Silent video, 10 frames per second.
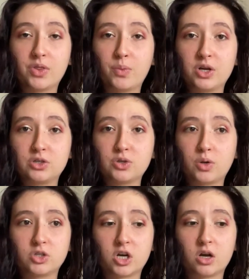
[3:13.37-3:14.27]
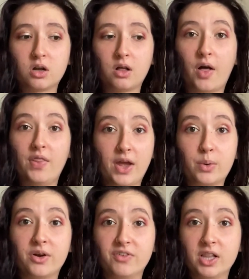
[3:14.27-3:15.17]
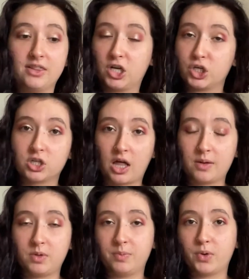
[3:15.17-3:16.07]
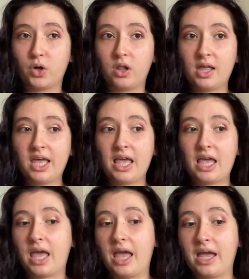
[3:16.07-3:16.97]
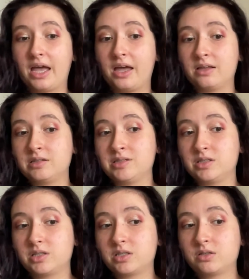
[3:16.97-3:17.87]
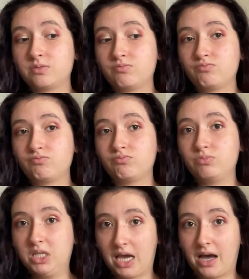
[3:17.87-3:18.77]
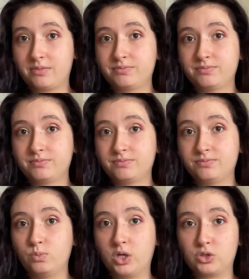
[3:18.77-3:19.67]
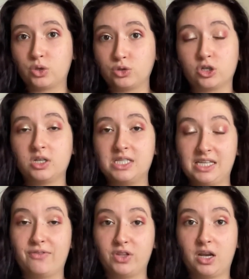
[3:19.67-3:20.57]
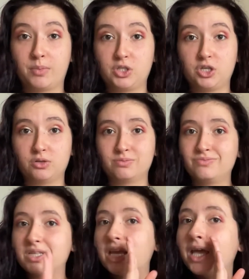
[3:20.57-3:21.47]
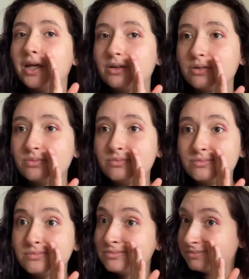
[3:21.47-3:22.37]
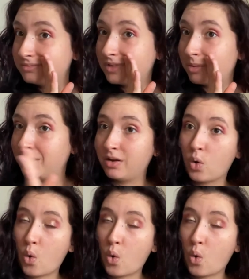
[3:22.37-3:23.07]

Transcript: the Winter Soldier, they were a villain. They hurt a lot of people, and yeah, Winter Soldier, definitely number two. And, I mean,